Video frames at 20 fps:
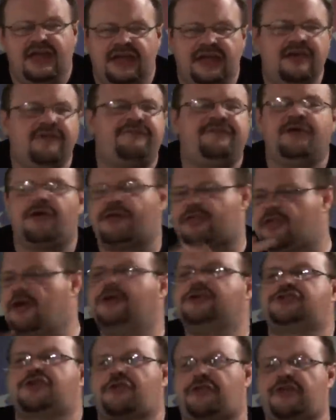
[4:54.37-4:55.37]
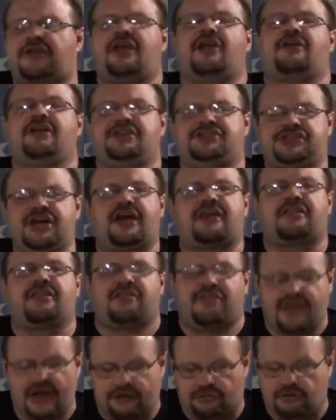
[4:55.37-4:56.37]
if your Social Security checks,
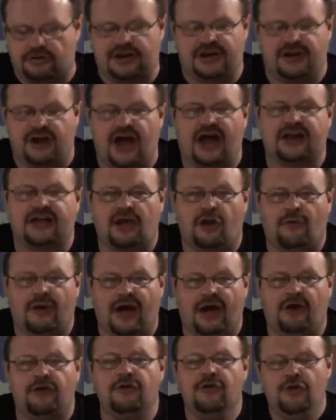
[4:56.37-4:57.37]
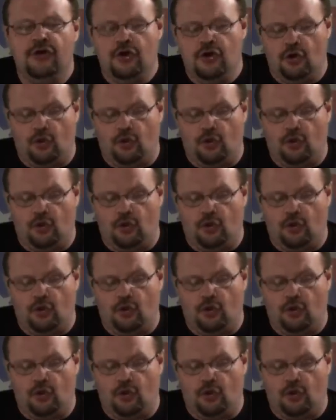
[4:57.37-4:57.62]
etc., did not go out,